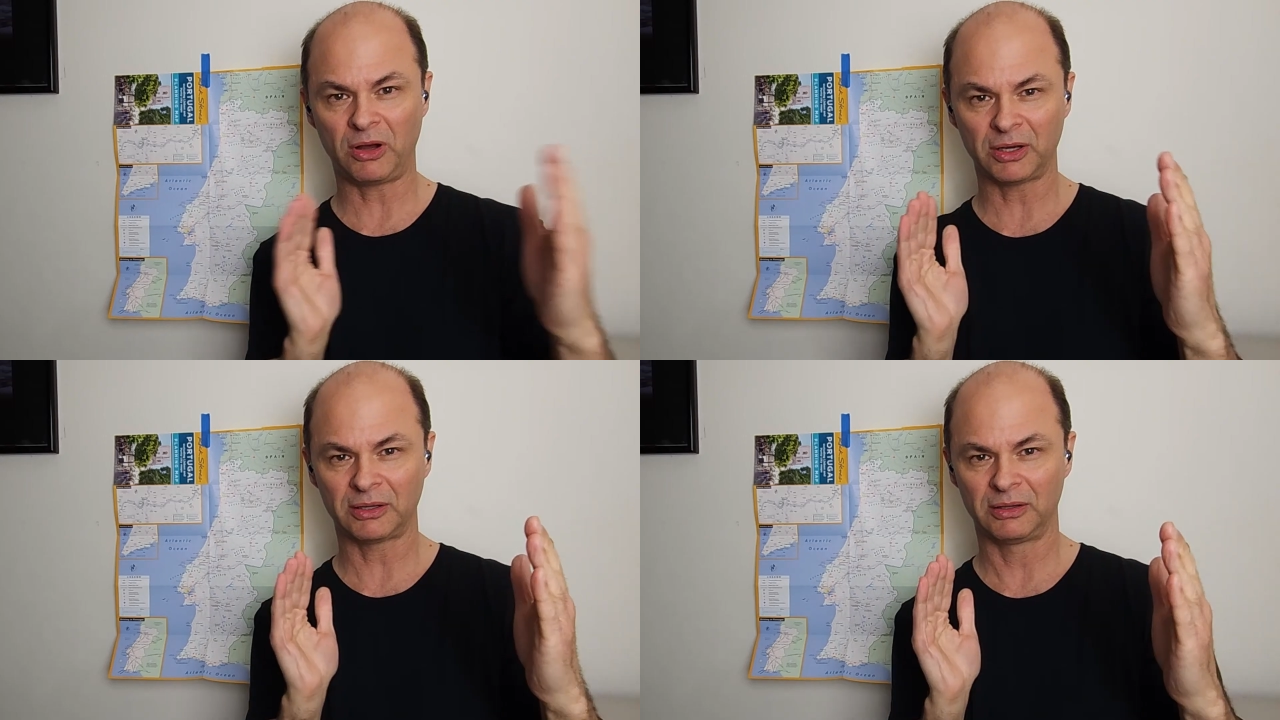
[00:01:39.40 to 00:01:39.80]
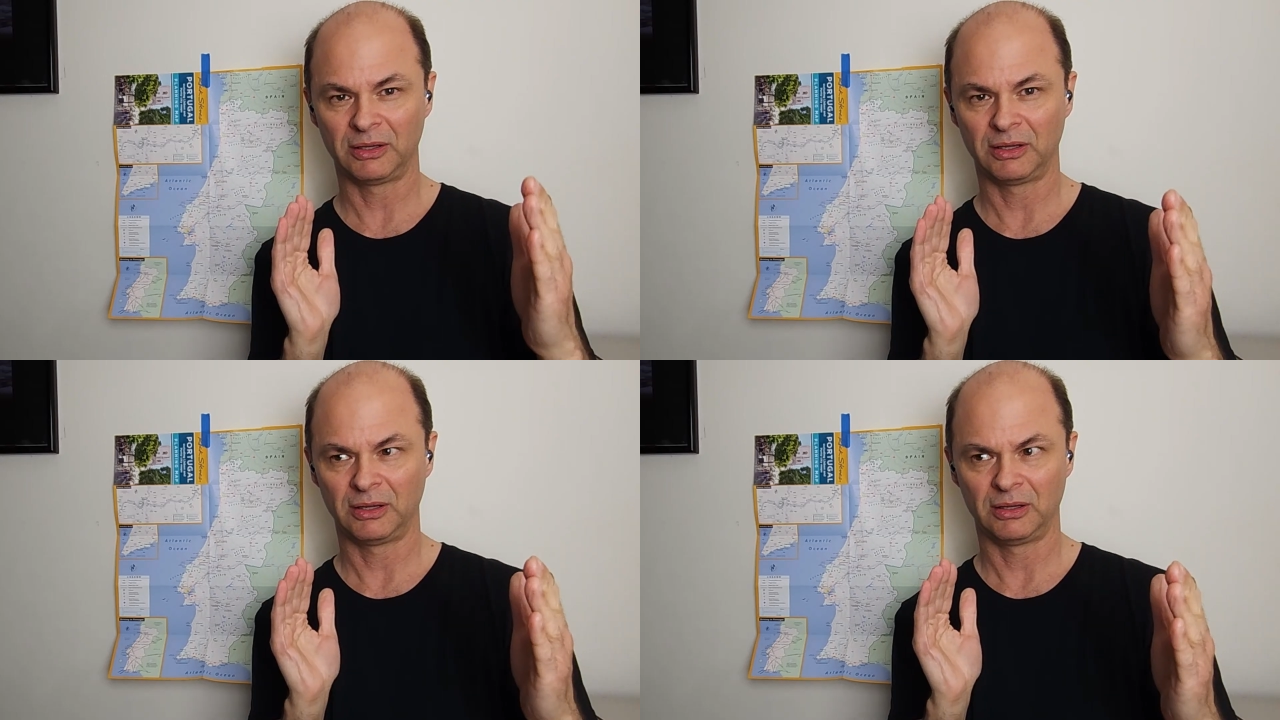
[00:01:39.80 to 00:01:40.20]
walk,
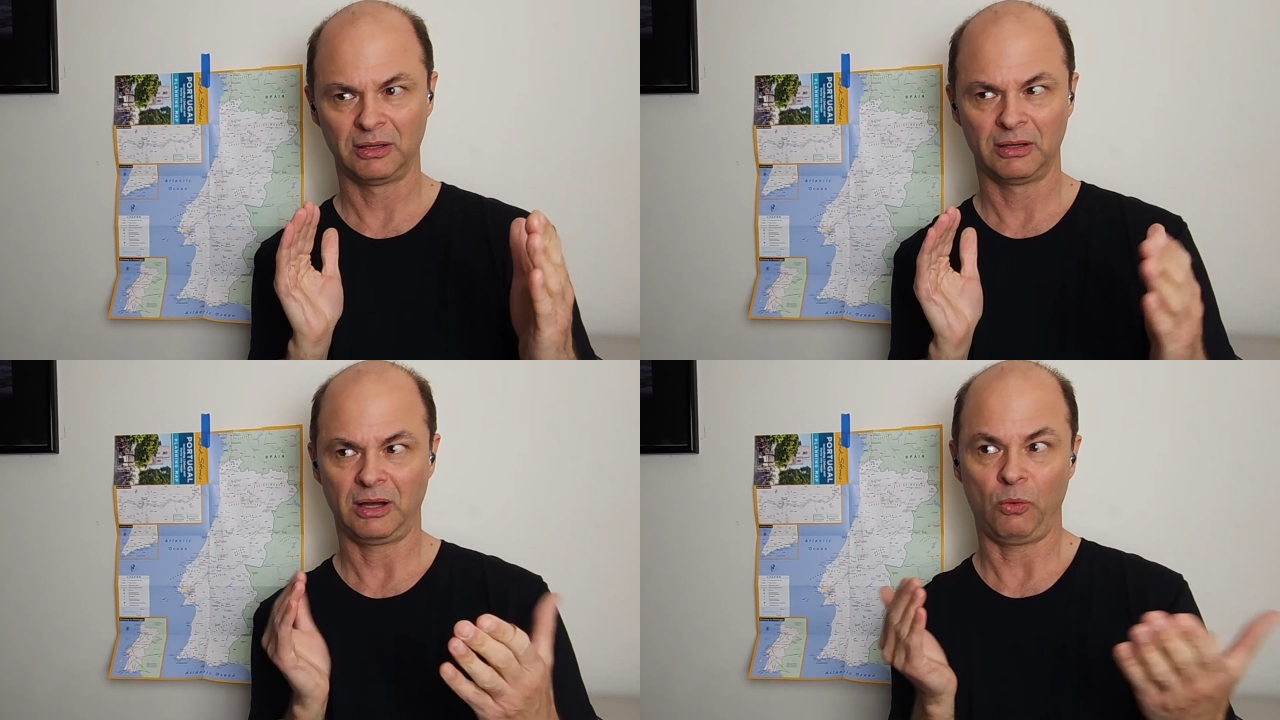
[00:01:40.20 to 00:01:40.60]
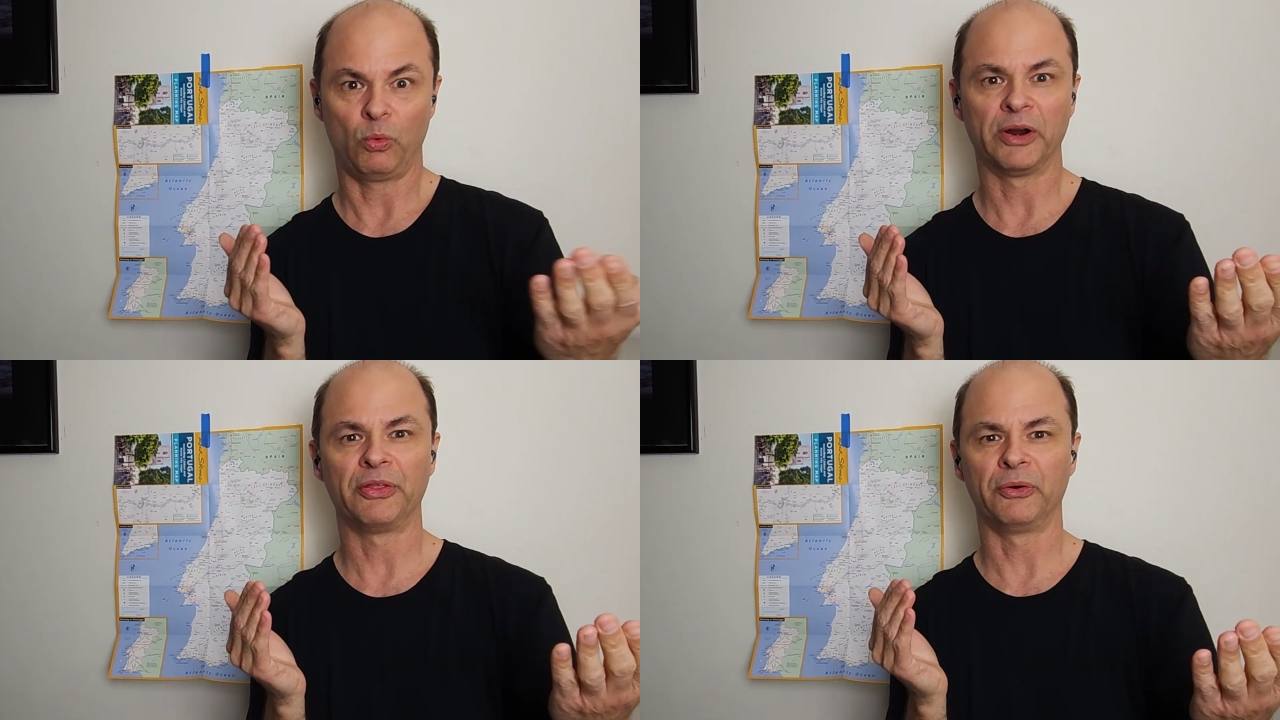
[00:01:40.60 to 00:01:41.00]

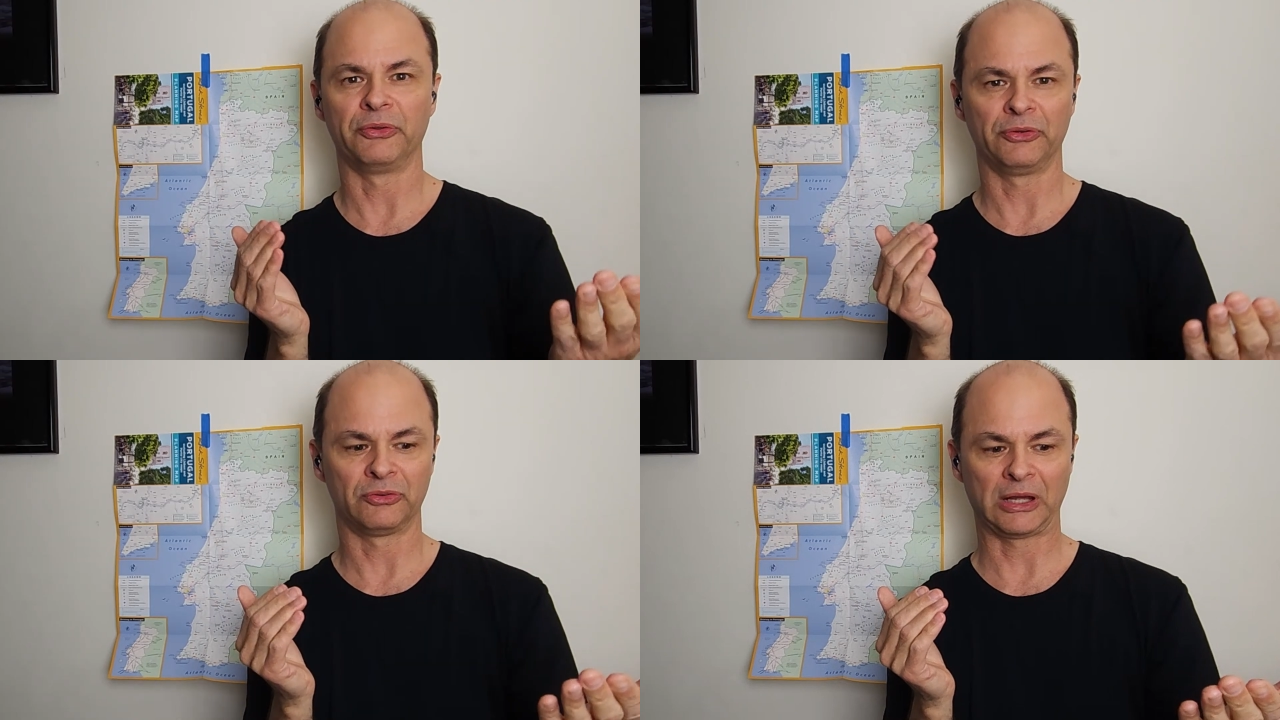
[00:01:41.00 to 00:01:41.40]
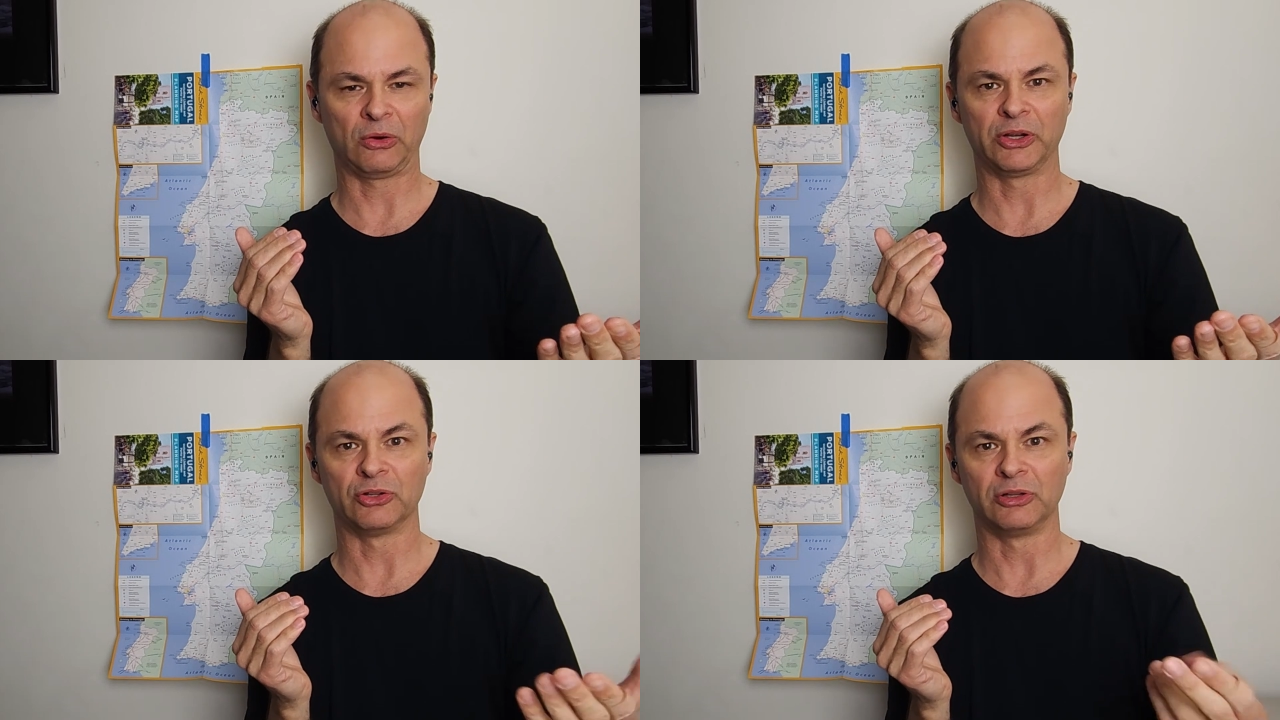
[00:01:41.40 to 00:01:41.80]
on one of those, there's
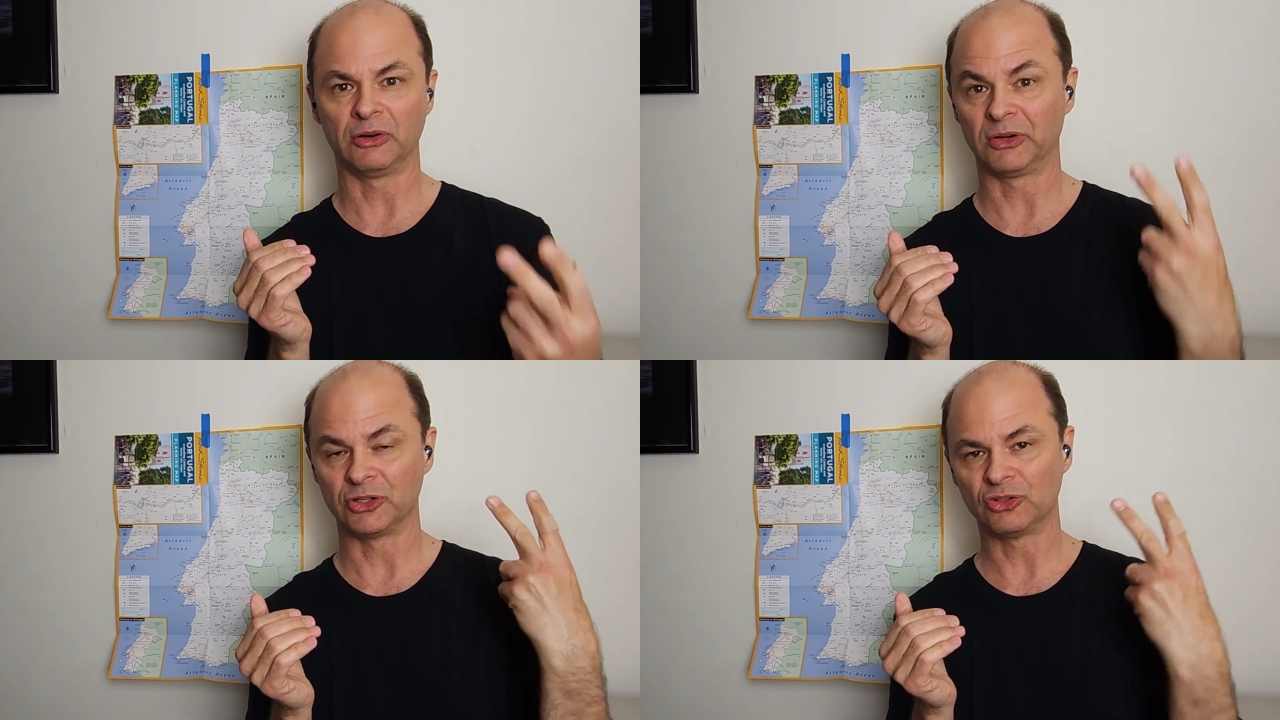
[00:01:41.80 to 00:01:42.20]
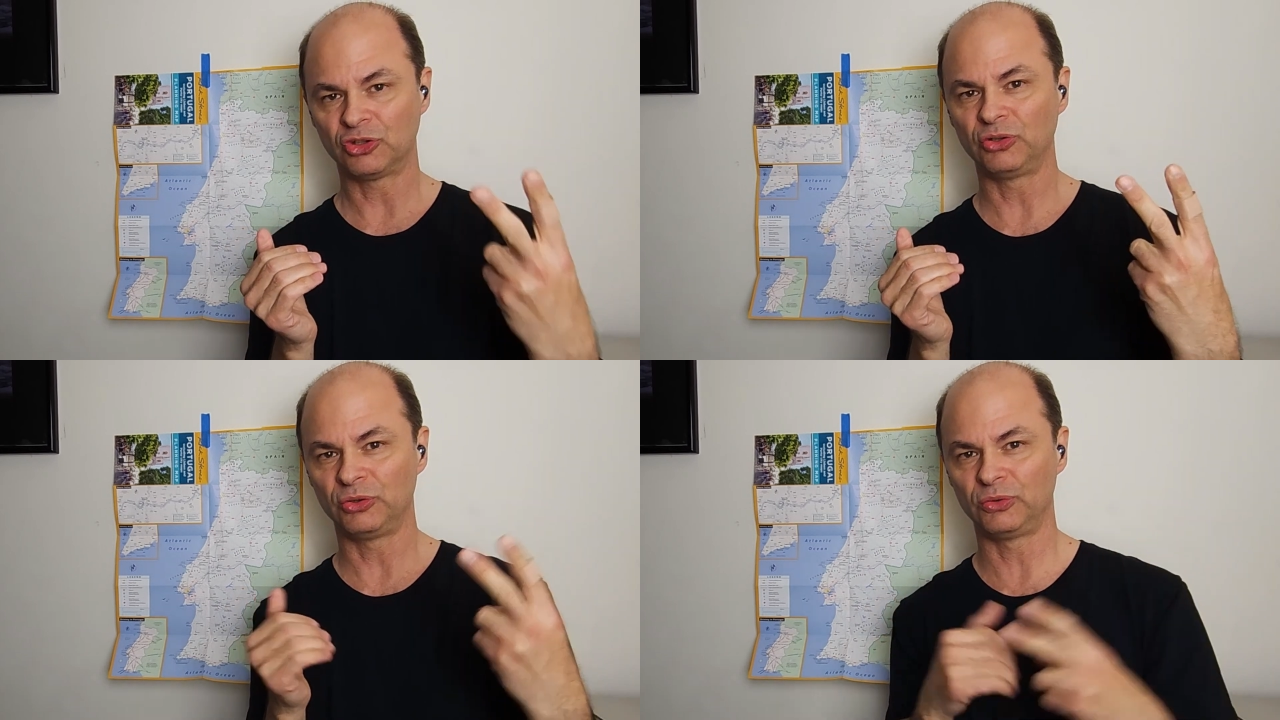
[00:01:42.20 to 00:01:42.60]
like only literally
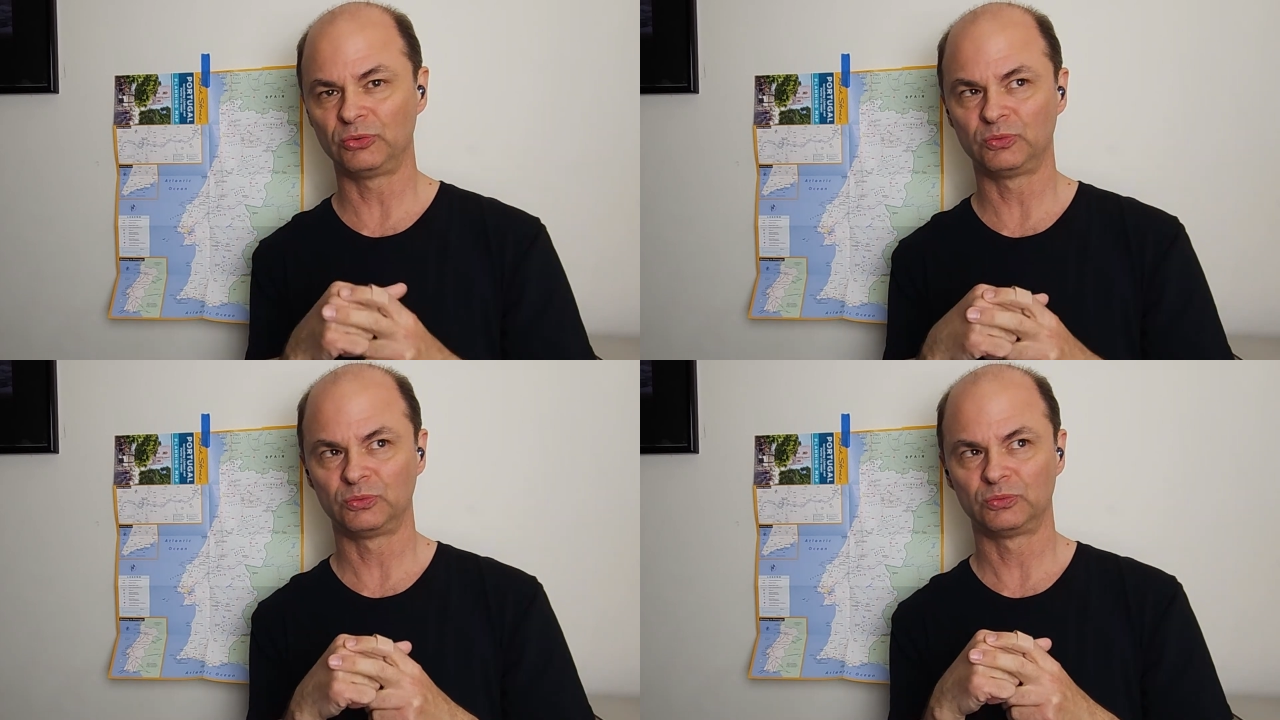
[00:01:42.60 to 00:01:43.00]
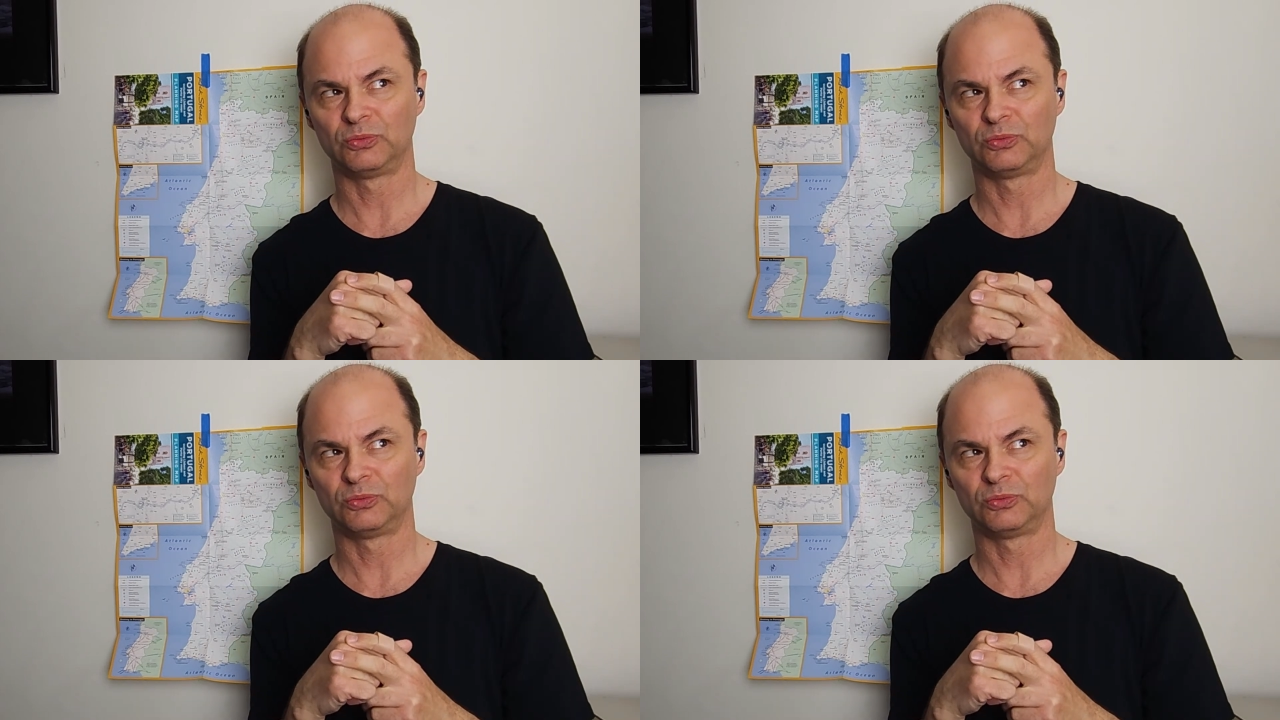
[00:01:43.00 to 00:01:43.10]
two